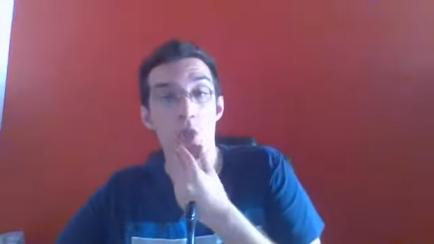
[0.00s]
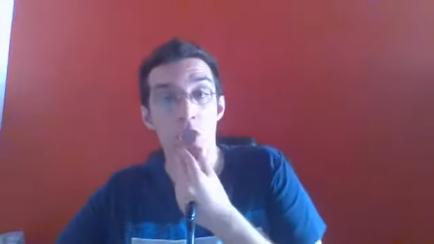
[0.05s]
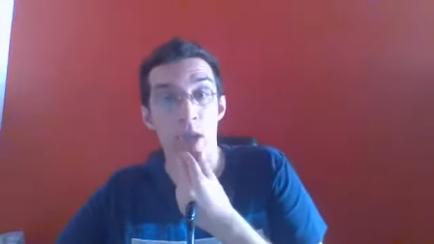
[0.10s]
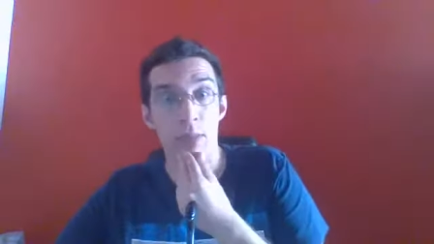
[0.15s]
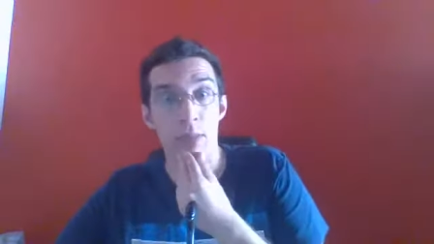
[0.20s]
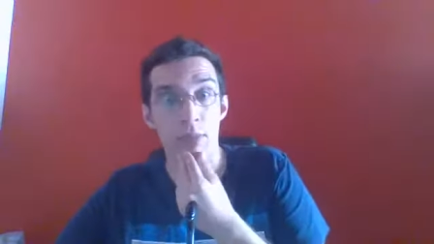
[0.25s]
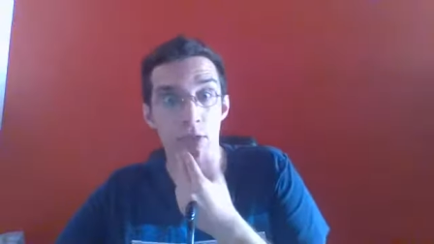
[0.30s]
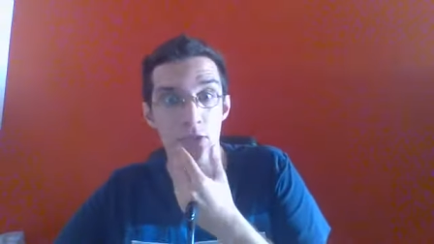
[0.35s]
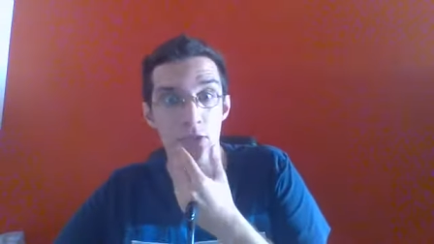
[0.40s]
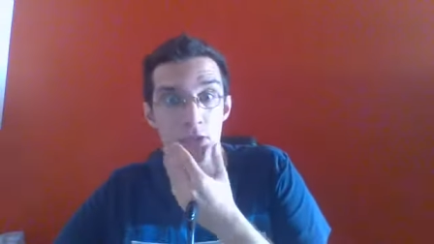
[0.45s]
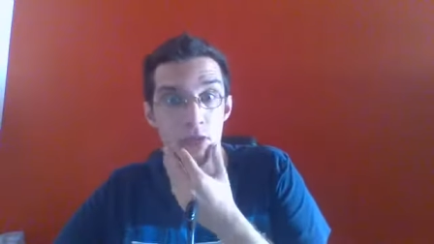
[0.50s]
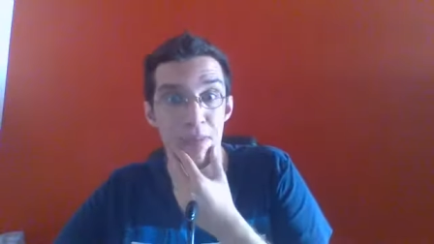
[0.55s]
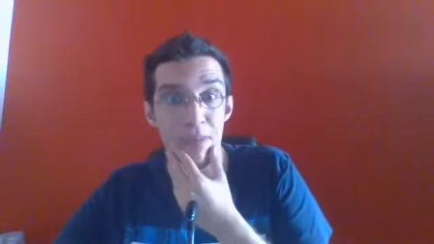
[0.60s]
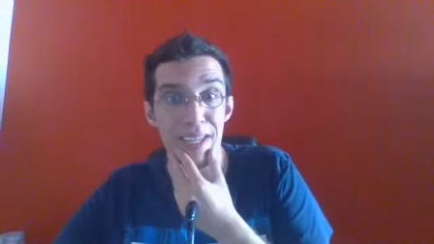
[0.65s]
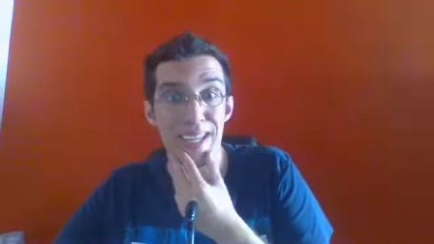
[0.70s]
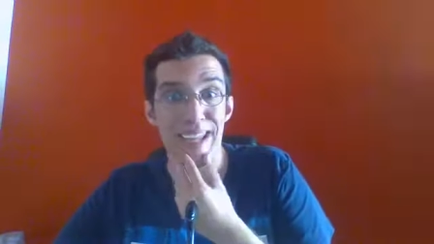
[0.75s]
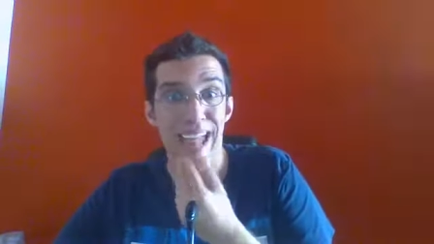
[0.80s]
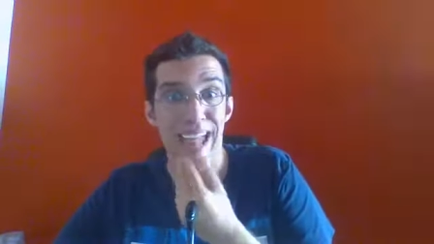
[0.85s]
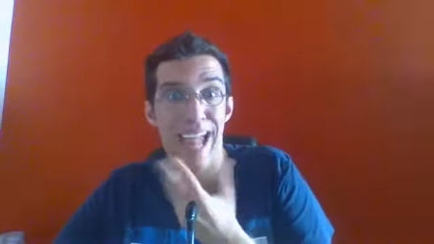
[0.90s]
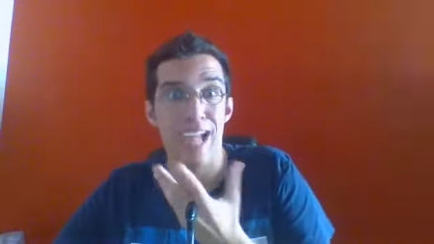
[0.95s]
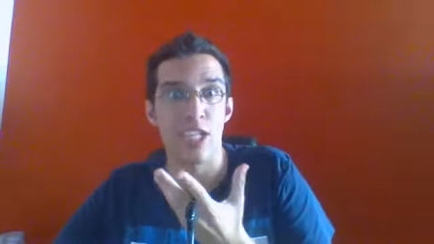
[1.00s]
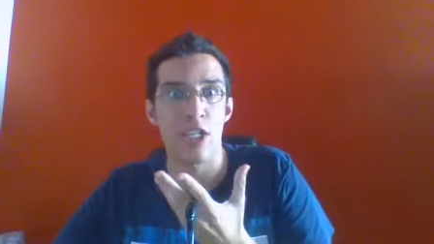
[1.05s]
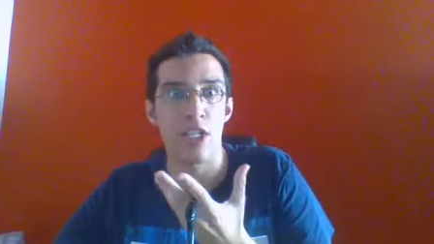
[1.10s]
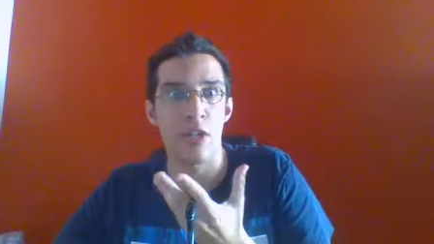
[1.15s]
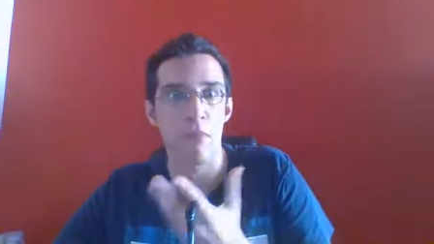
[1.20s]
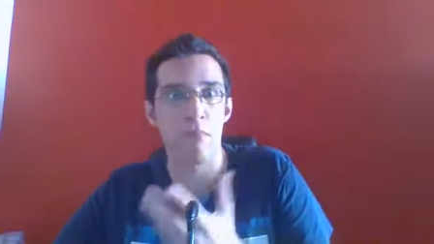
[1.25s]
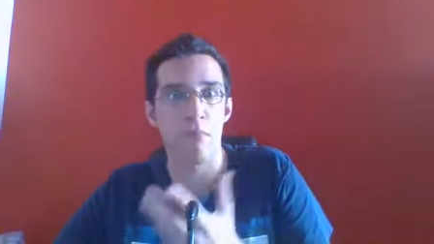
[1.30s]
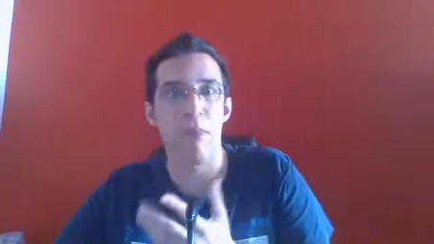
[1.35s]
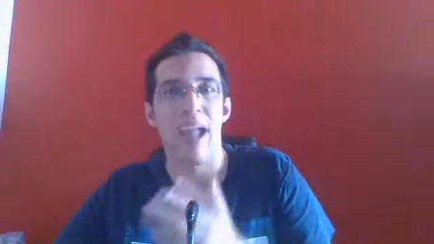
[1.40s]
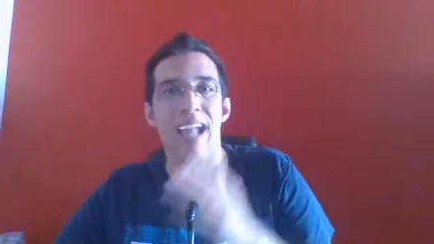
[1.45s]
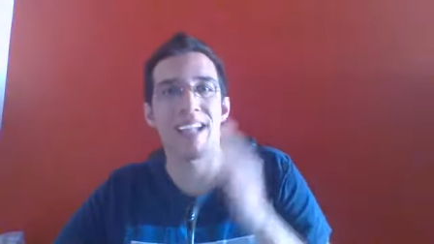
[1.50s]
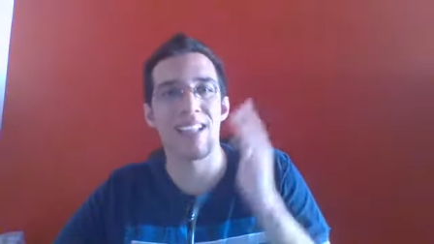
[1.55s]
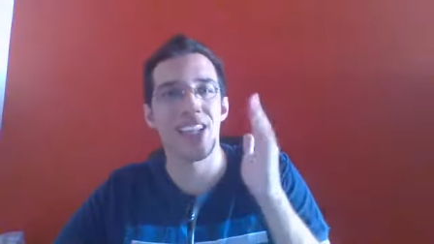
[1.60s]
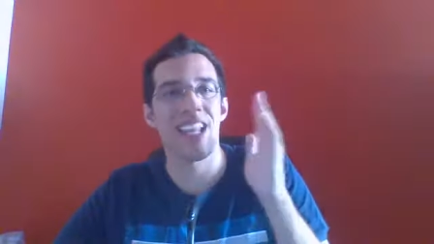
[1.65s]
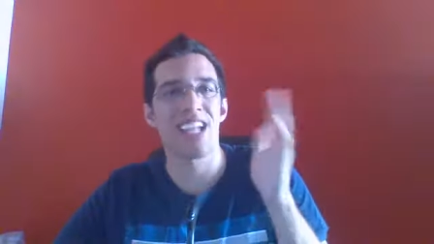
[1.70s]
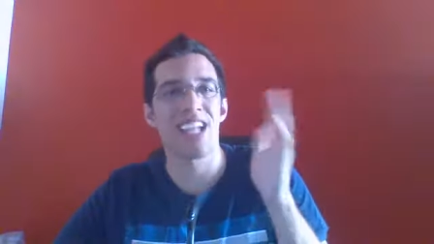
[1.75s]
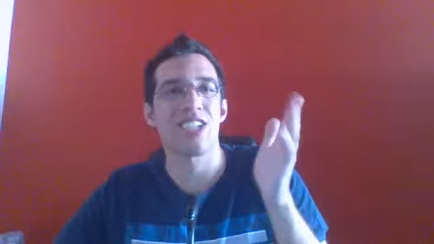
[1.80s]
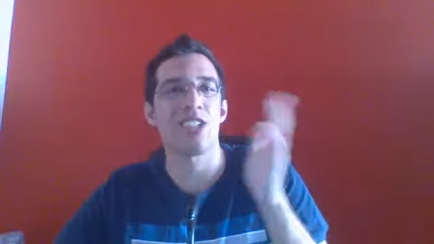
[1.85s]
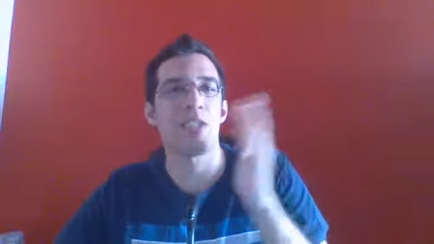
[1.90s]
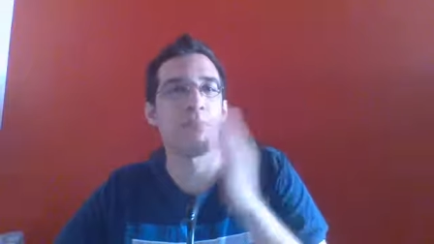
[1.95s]
chapters to be action-packed
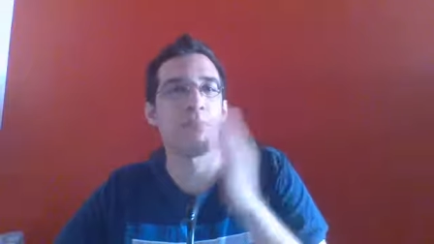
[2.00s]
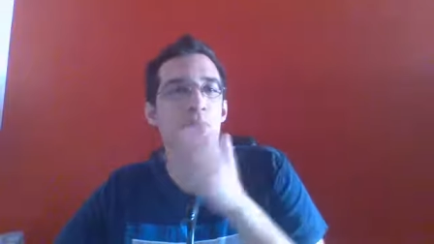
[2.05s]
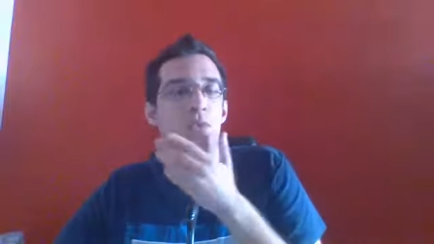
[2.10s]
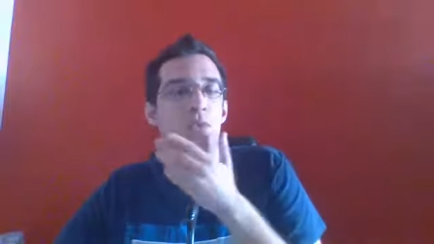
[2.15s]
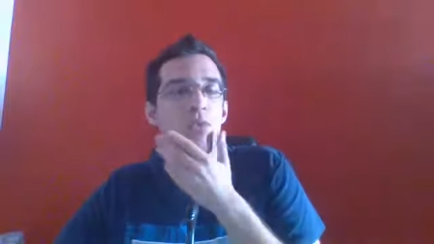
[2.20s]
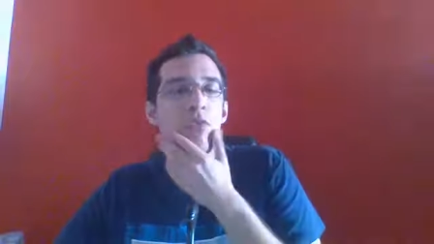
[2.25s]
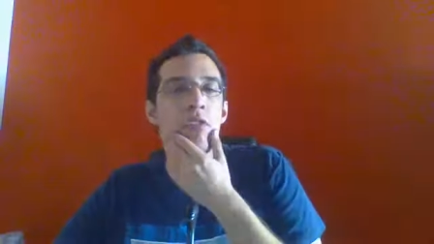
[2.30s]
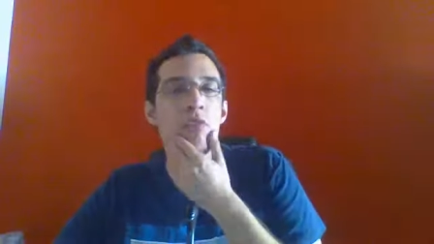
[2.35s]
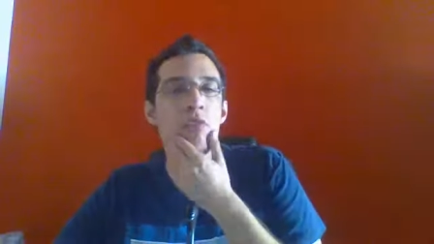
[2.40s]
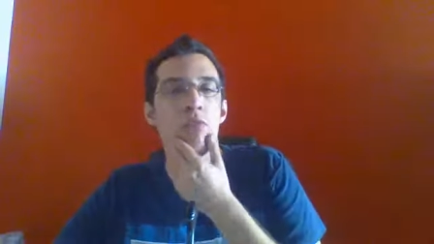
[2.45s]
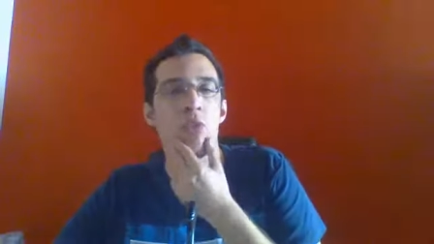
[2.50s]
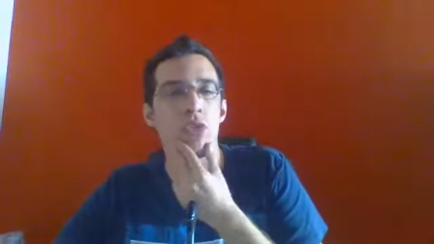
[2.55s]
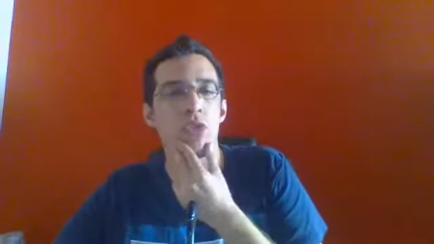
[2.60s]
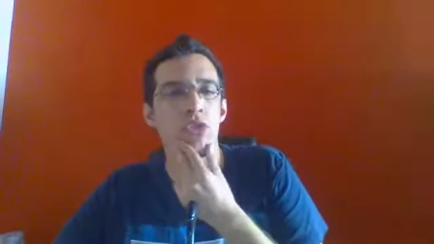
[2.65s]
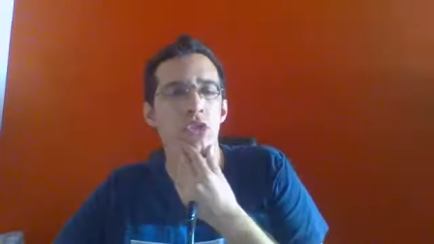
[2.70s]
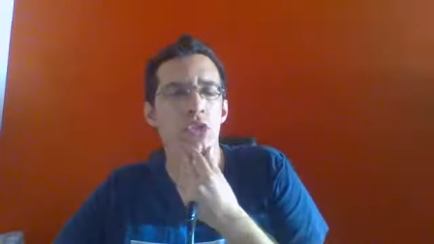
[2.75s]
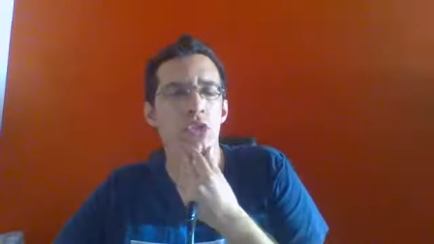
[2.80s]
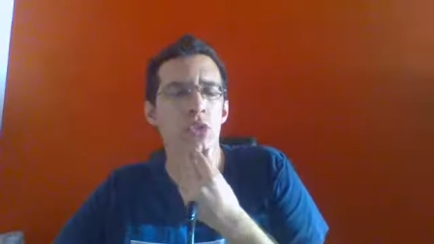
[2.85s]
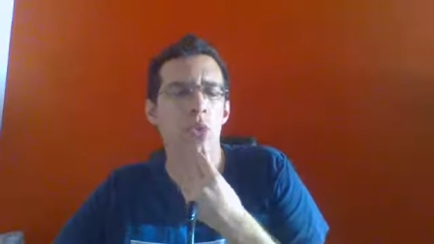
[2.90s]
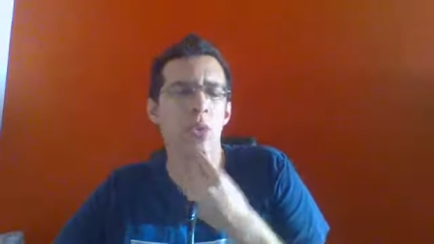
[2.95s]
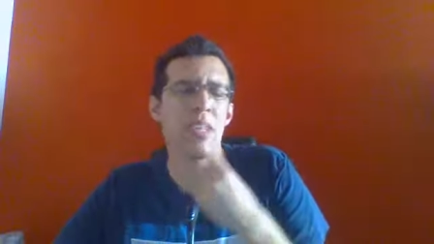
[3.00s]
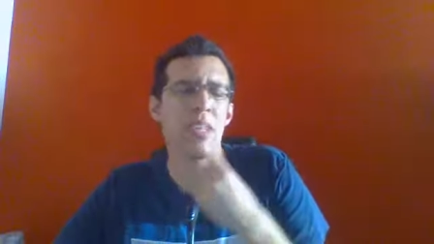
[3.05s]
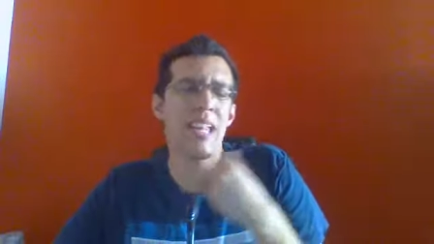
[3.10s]
and actually moving forward the story.